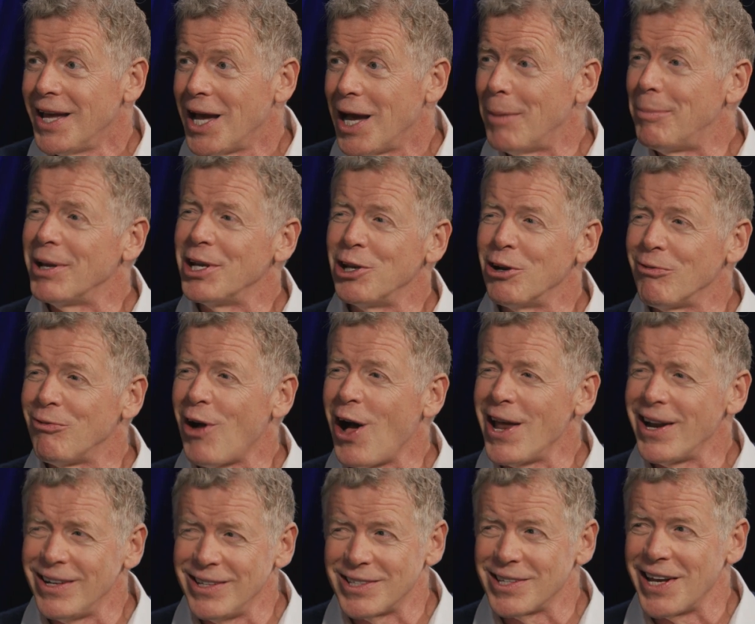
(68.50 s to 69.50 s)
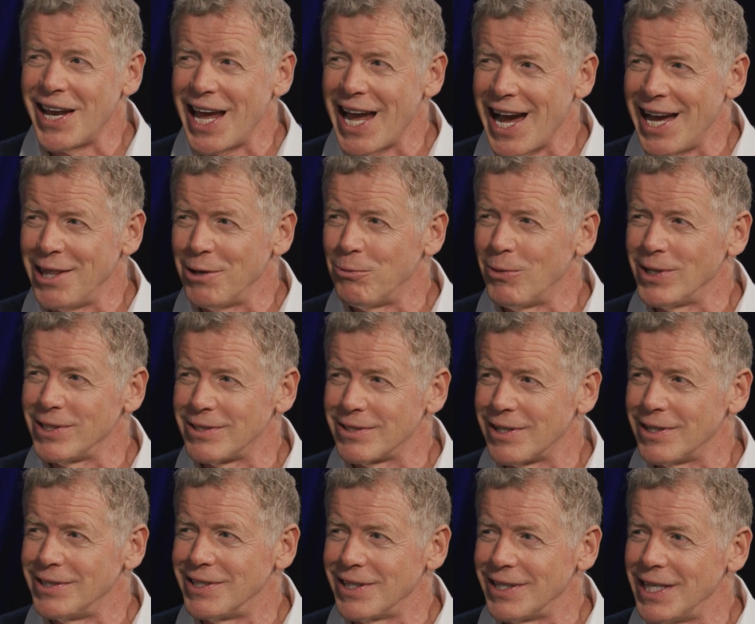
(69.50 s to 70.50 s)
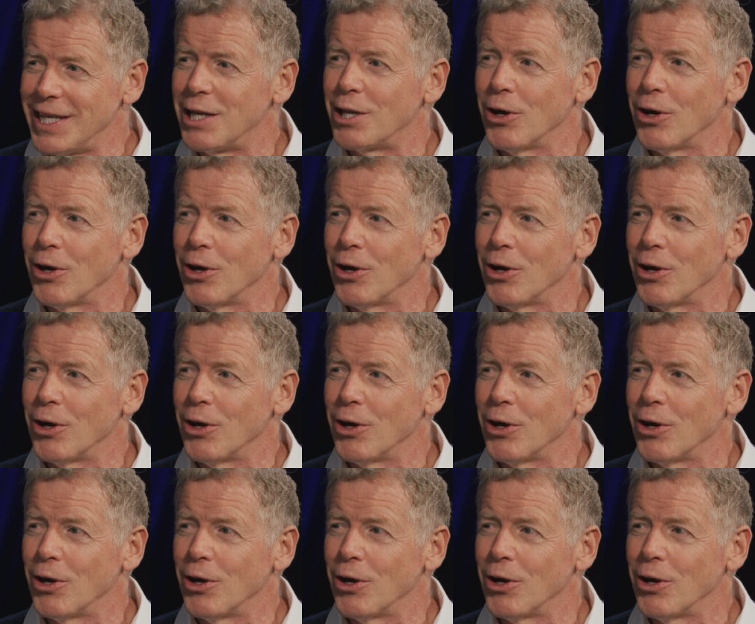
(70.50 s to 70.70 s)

Uh, but Nirvana is an AI that wants to delete